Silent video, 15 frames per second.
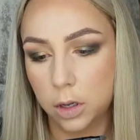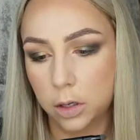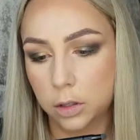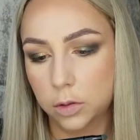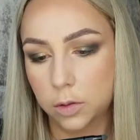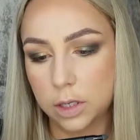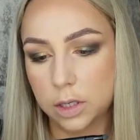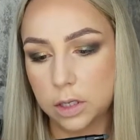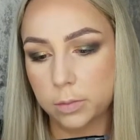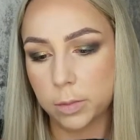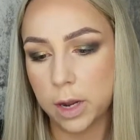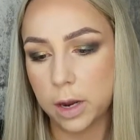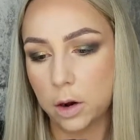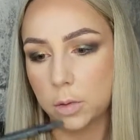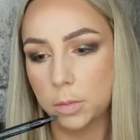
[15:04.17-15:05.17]
So this is
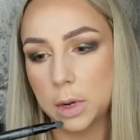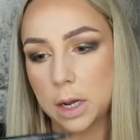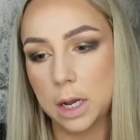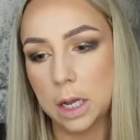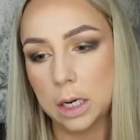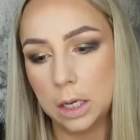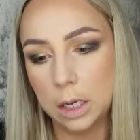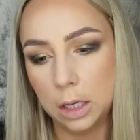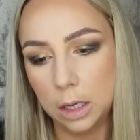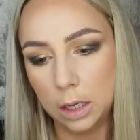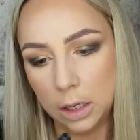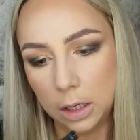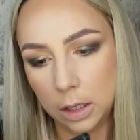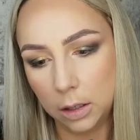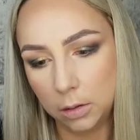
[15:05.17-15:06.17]
my
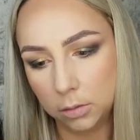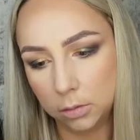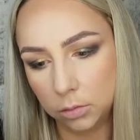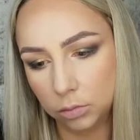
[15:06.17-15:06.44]
Armani